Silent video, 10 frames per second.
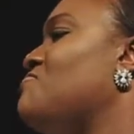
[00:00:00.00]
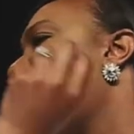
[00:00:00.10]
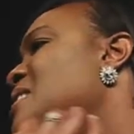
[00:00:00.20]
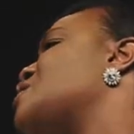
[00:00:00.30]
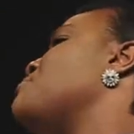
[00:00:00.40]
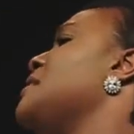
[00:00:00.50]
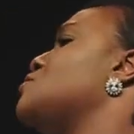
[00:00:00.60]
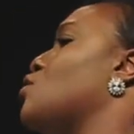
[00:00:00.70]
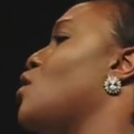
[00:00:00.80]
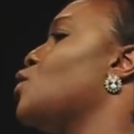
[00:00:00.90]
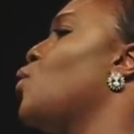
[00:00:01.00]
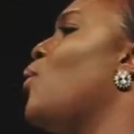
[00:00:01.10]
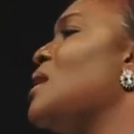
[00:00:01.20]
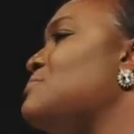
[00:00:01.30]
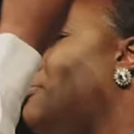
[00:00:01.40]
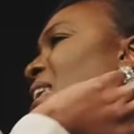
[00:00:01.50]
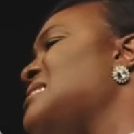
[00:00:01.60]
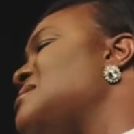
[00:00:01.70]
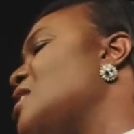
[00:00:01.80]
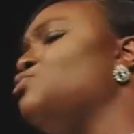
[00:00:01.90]
Thanks be to God who has
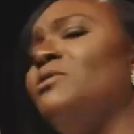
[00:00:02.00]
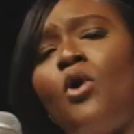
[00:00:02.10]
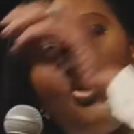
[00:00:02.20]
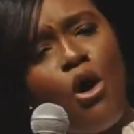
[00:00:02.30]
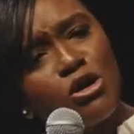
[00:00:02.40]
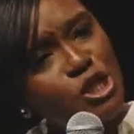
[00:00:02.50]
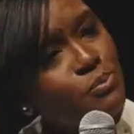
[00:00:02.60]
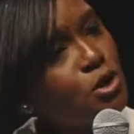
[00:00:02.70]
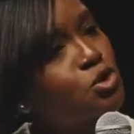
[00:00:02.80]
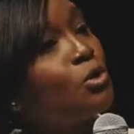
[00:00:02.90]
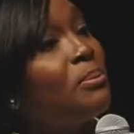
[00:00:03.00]
blessed us with all spiritual